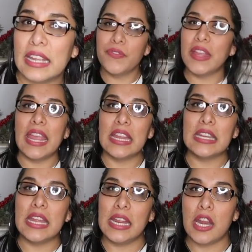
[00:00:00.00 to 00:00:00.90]
Perfect
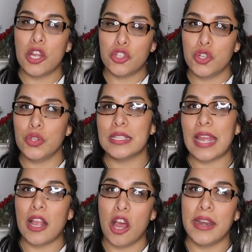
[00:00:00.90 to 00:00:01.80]
ending to this
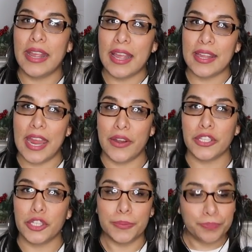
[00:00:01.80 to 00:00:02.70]
iconic
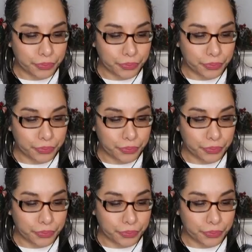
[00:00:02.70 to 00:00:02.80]
character.